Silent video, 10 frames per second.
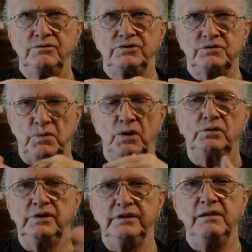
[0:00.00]

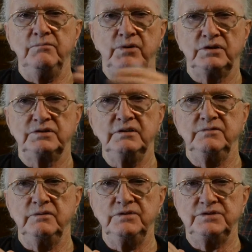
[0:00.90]
spoke to them personally
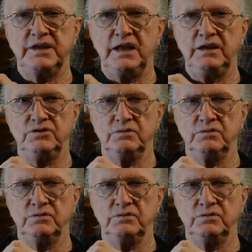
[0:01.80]
from the stage